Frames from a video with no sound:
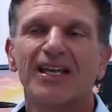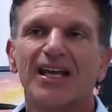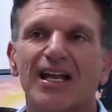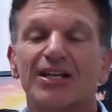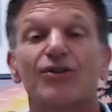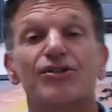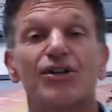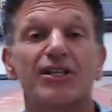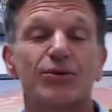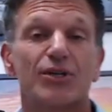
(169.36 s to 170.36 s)
And he goes
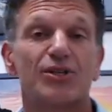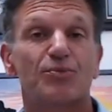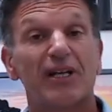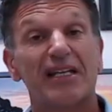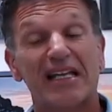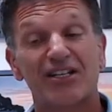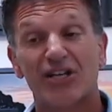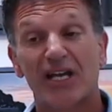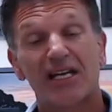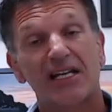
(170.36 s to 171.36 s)
on to explain that
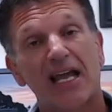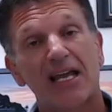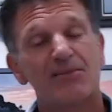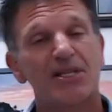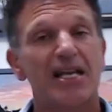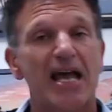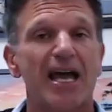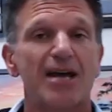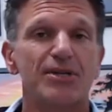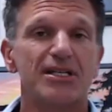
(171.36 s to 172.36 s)
Jade came to the
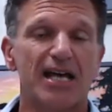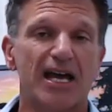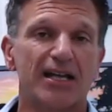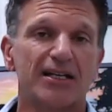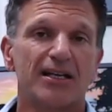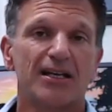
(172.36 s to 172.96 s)
habitat